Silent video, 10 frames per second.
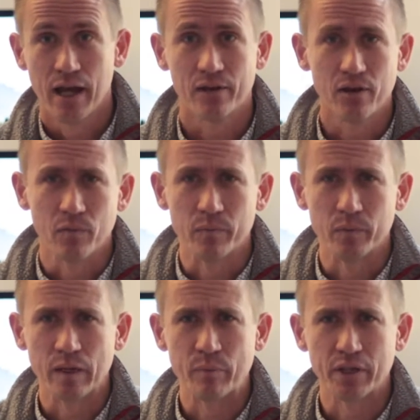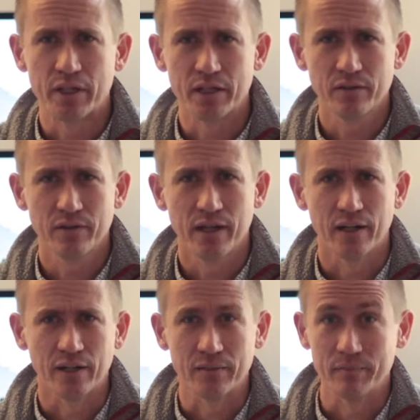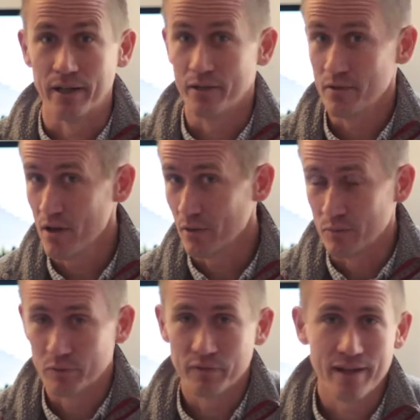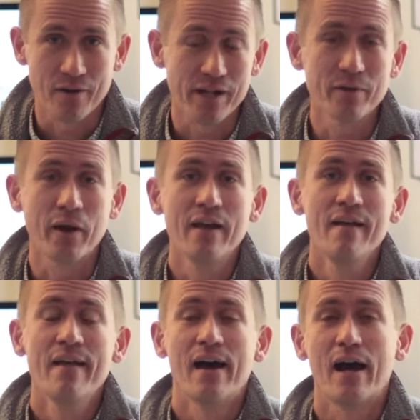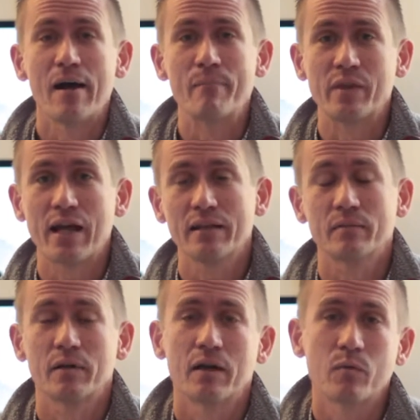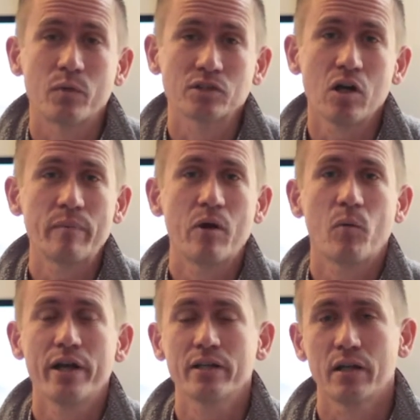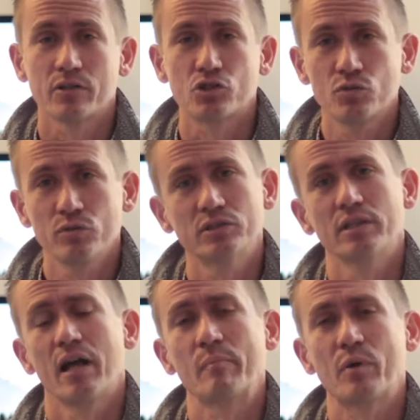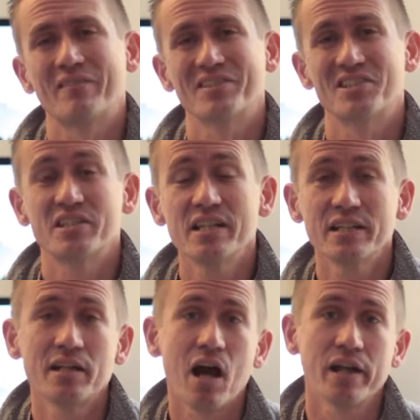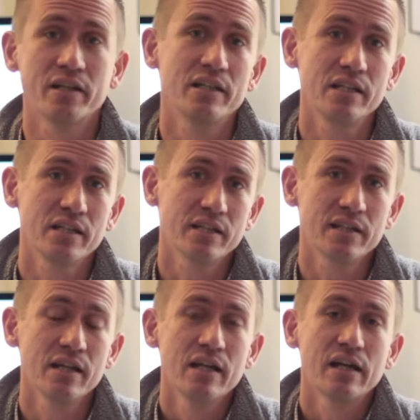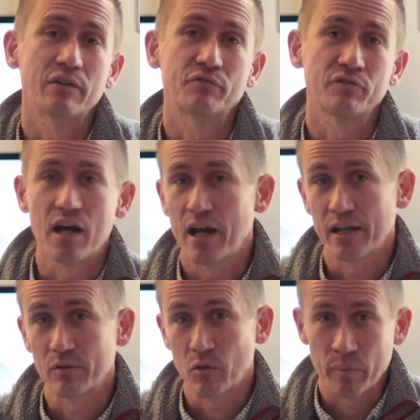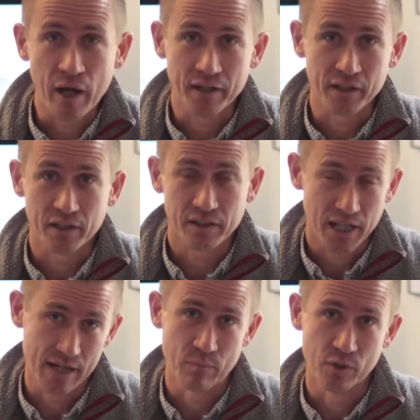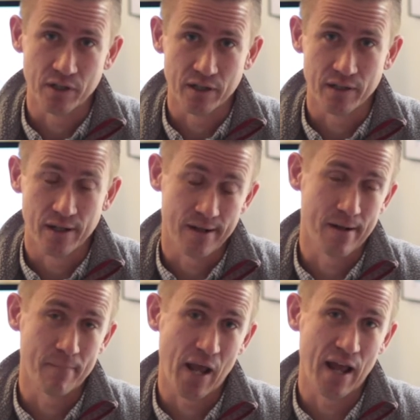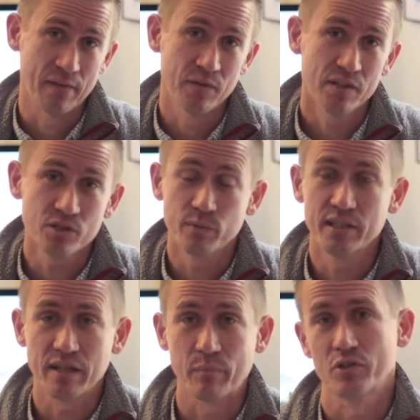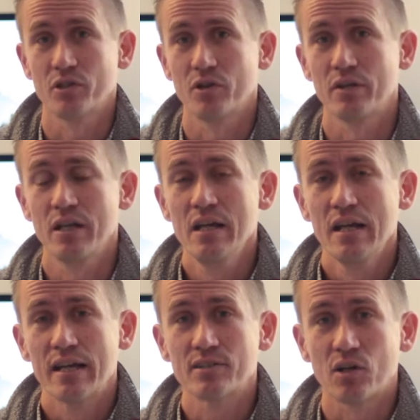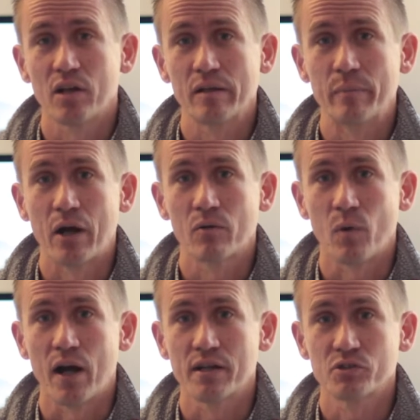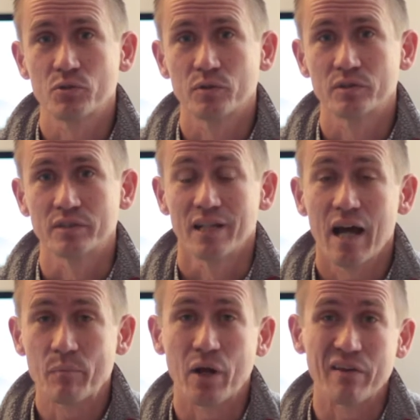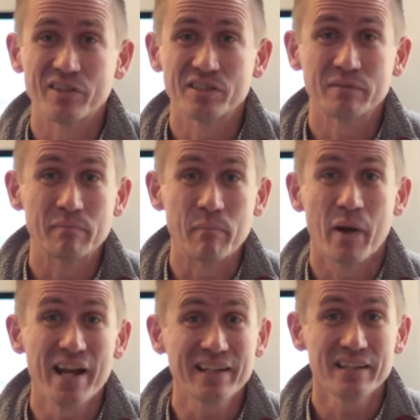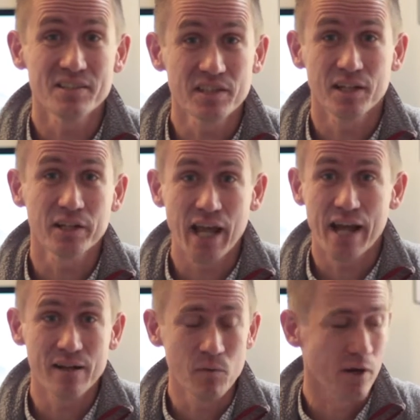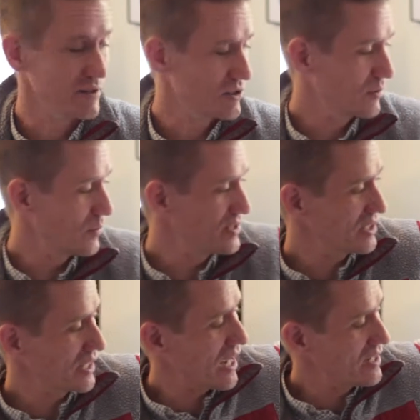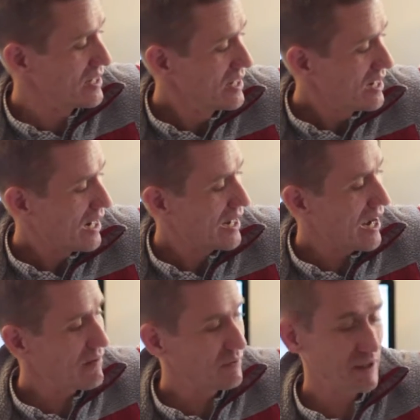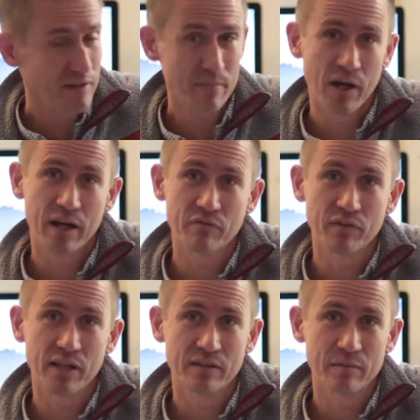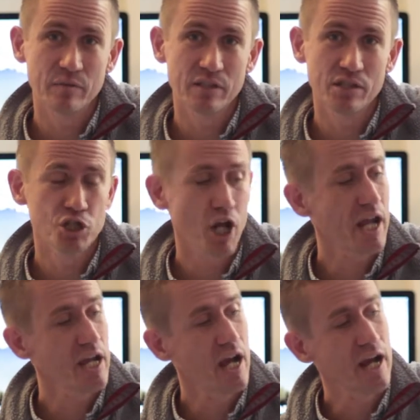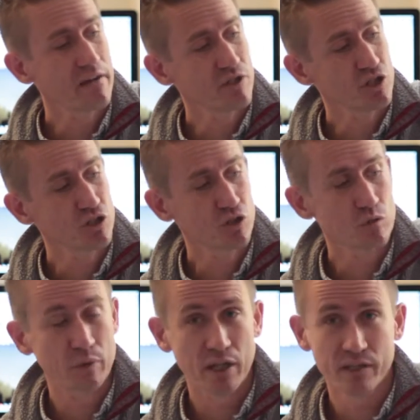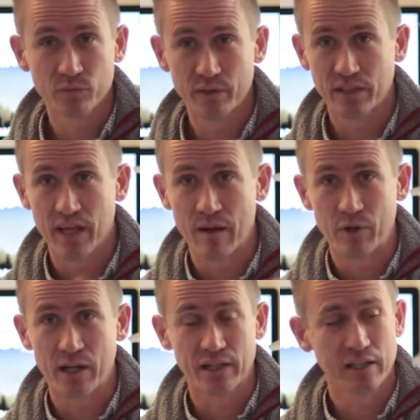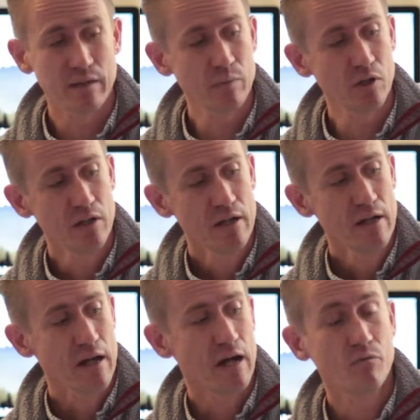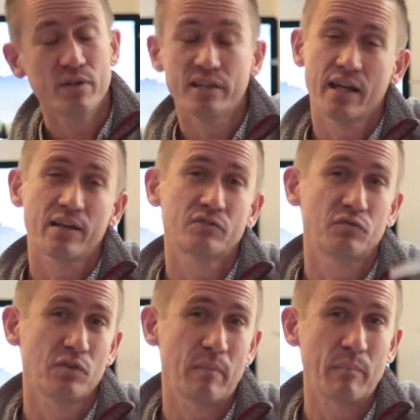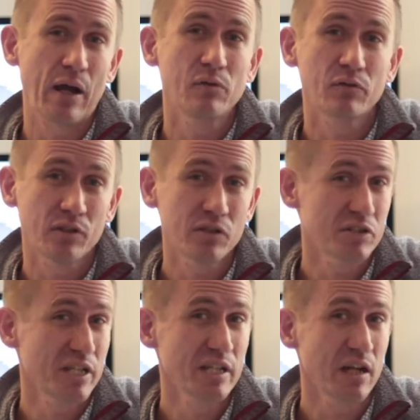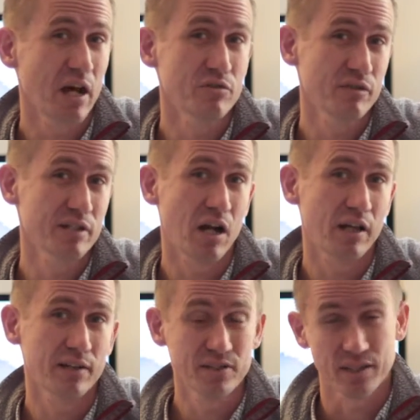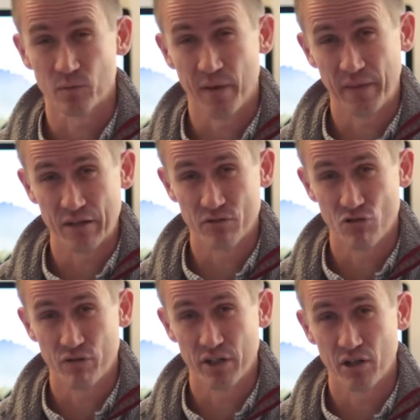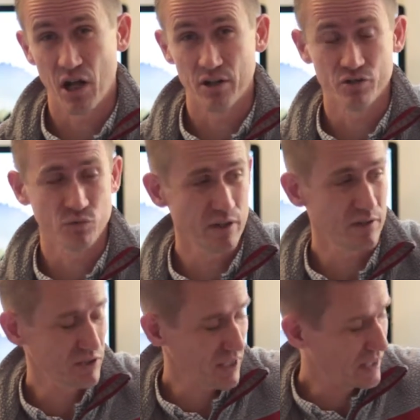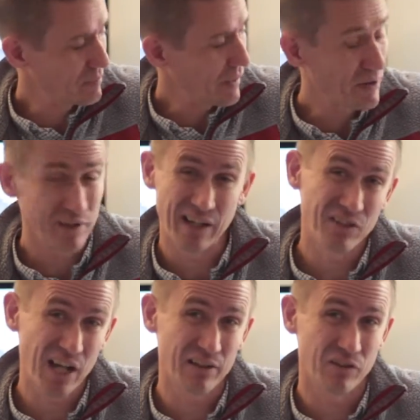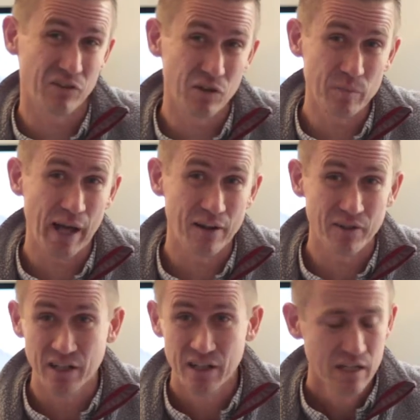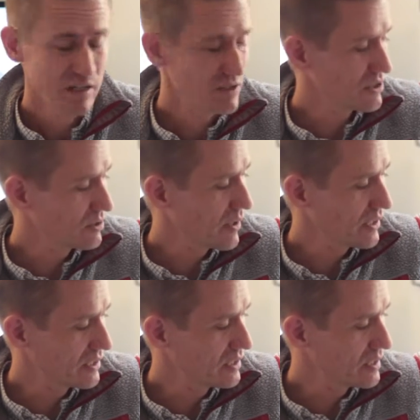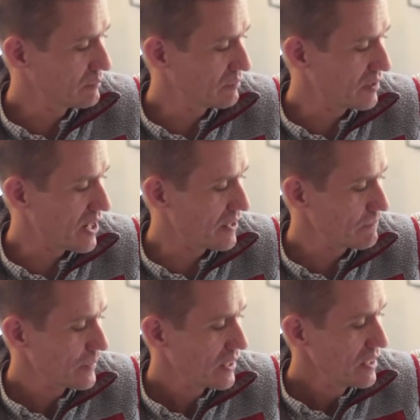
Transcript: I don't know, will I put it here or there? I don't know. We'll find out. Anyway, that was all about why schools and nonprofits did not need a flying robotic camera. And this week's episode is all about why schools and nonprofits might consider getting one. So once again, I have here my Phantom DJI Vision 2 Plus with camera and gimbal. Retails for about $1,300. That's $1,300 with second battery. I've got a third battery just so I can keep flying.